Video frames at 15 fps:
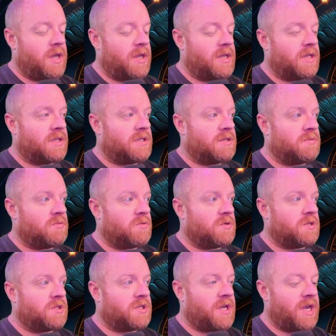and some
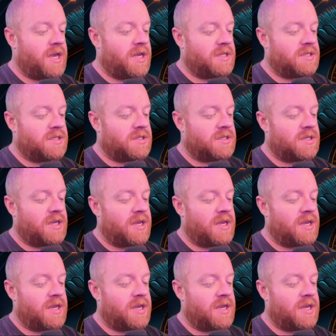more skates